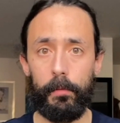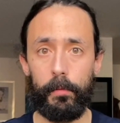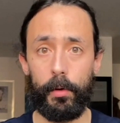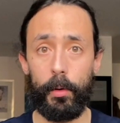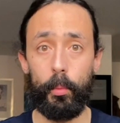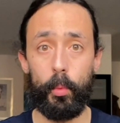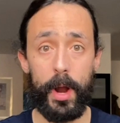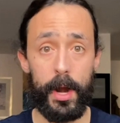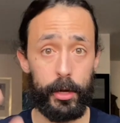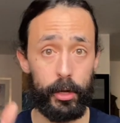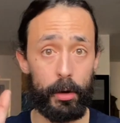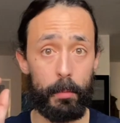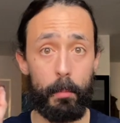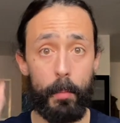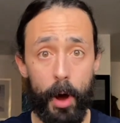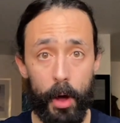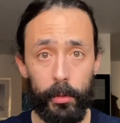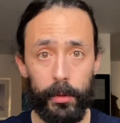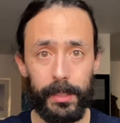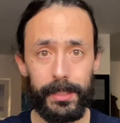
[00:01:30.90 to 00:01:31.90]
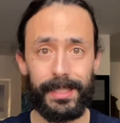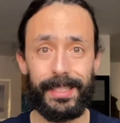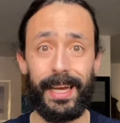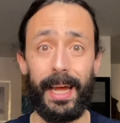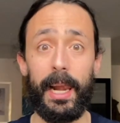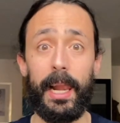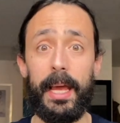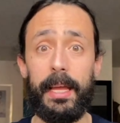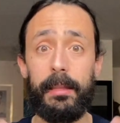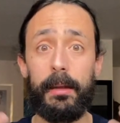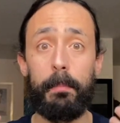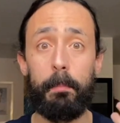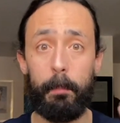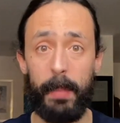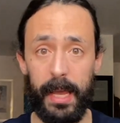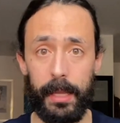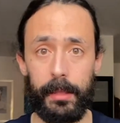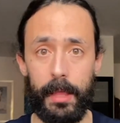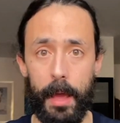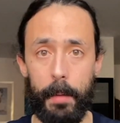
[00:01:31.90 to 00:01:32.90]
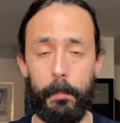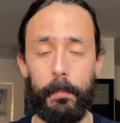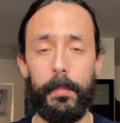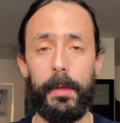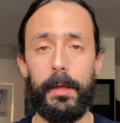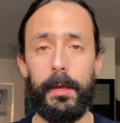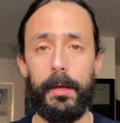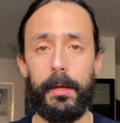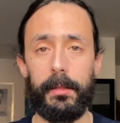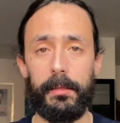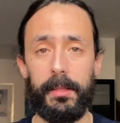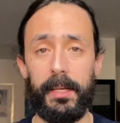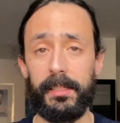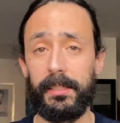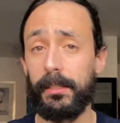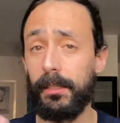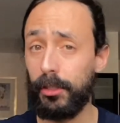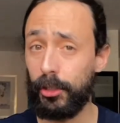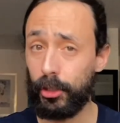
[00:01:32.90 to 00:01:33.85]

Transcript: from where your models can later pick them. This